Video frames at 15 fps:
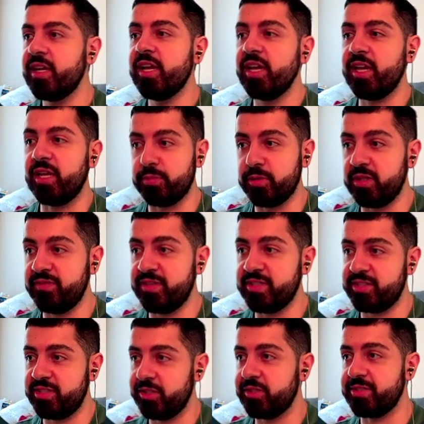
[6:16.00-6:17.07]
in previous
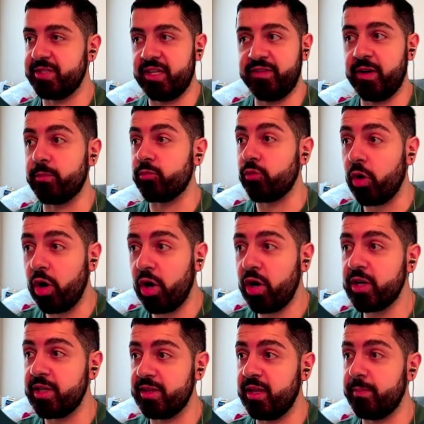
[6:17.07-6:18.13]
years. If I'm wrong,
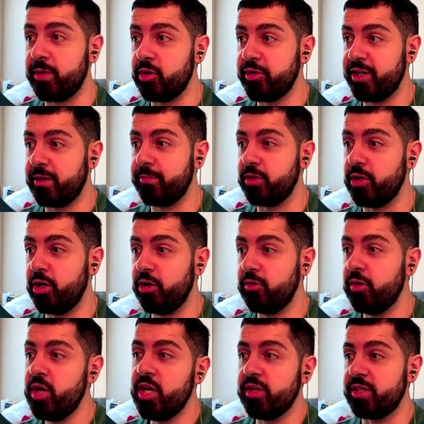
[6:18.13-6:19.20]
let me know down below.
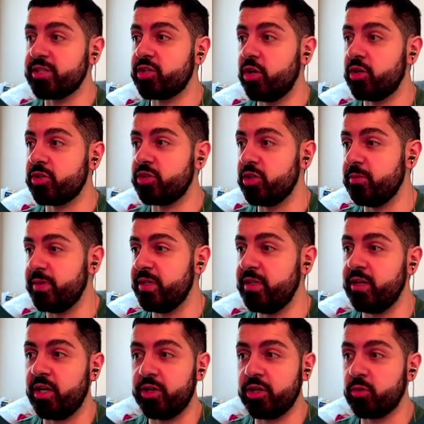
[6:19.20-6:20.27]
This card could be
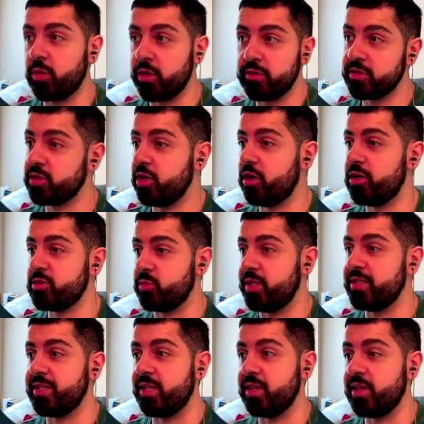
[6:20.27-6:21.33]
another one of those cards where he's
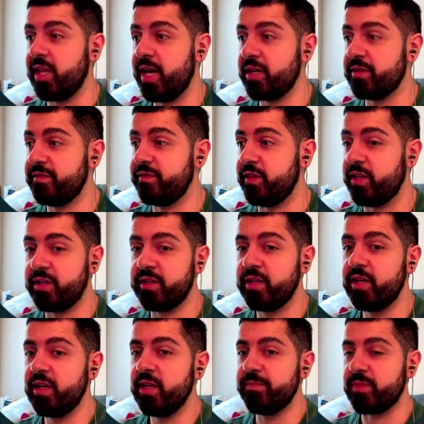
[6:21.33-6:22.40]
a lot of fun
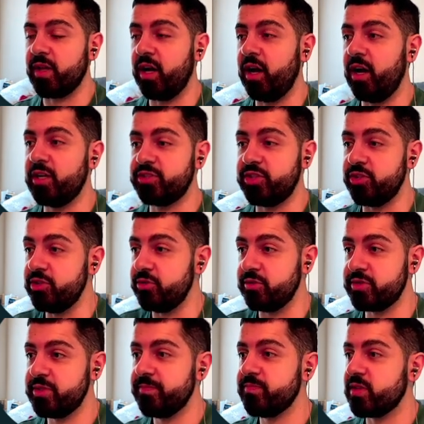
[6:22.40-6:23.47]
to use.
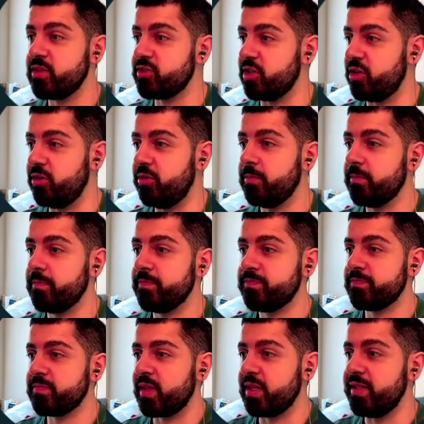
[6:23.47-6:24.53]
So,
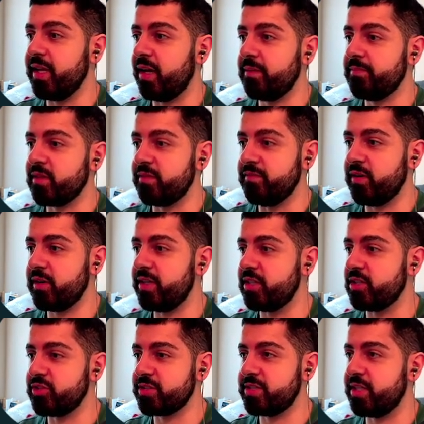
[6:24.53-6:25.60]
yeah, very
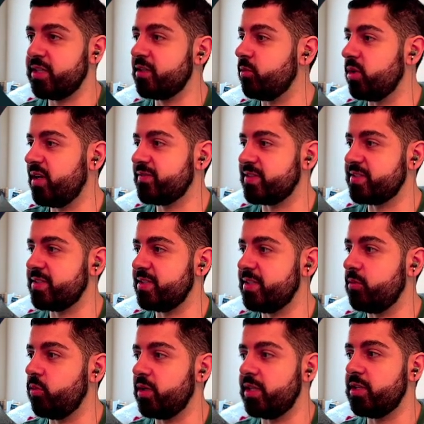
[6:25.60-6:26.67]
interesting. We'll have to see
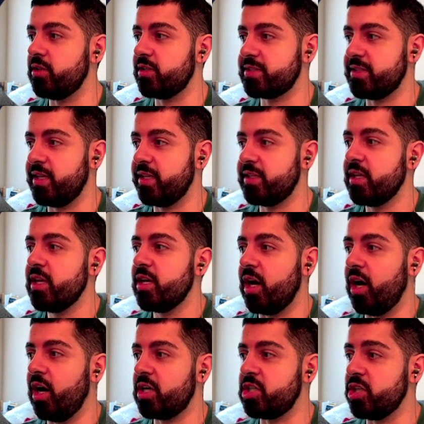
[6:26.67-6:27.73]
what he looks like.
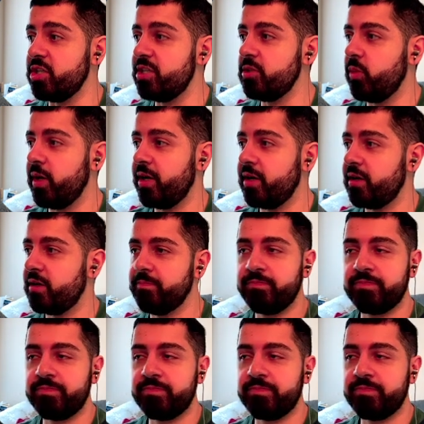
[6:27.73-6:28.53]
Khalil Ware,